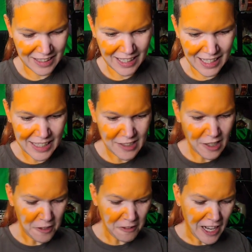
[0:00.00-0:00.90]
It's
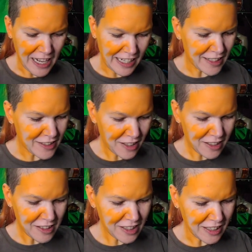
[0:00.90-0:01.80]
alright. It's all
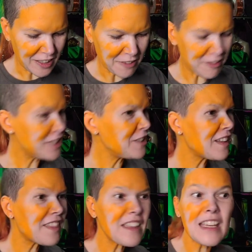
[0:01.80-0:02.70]
good. We do the
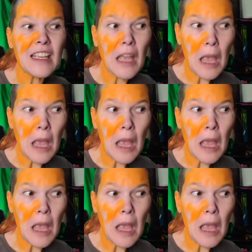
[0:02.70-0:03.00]
thing.